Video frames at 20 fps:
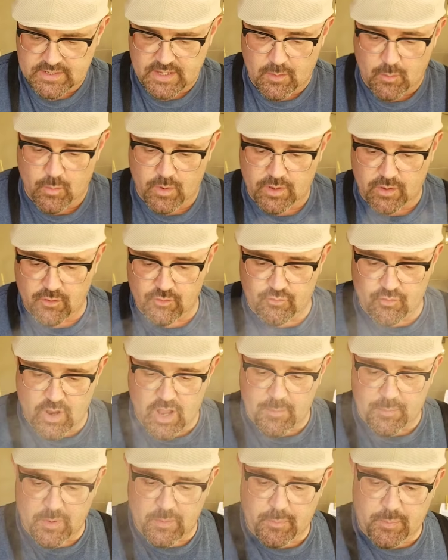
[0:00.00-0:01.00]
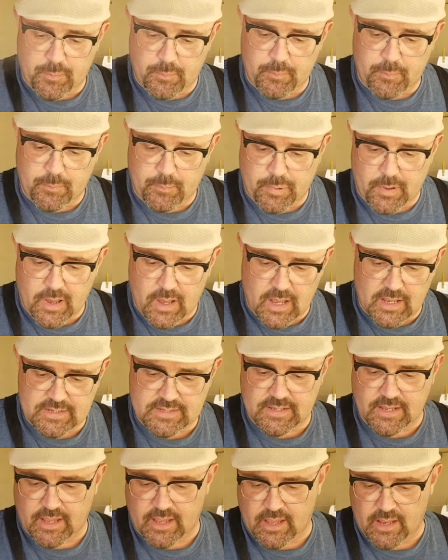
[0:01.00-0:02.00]
And when you drop your
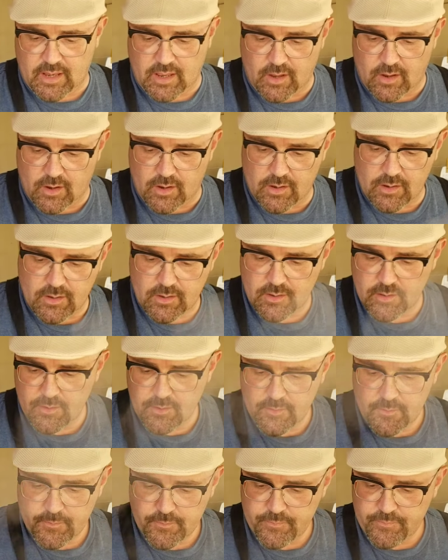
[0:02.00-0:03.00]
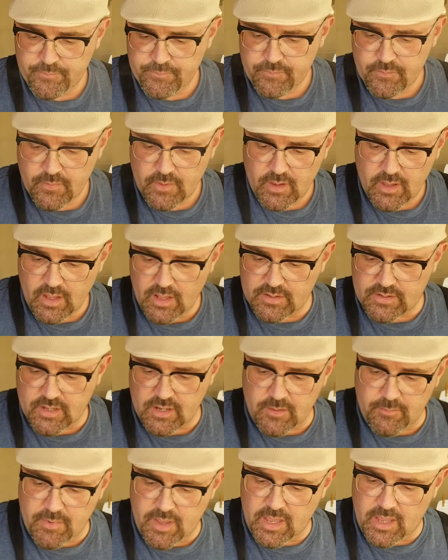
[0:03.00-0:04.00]
pasta in here, it's going
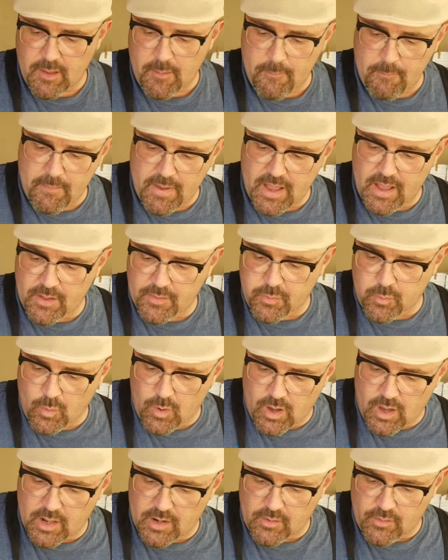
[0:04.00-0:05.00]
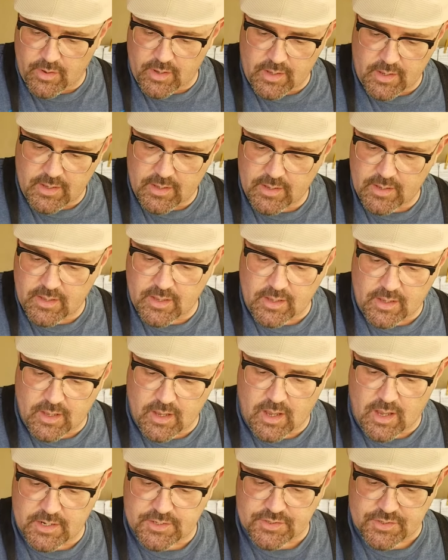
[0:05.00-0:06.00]
to make a mouth-watering
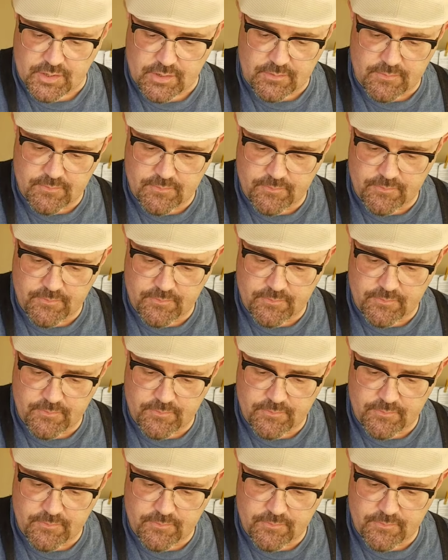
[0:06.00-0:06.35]
concoction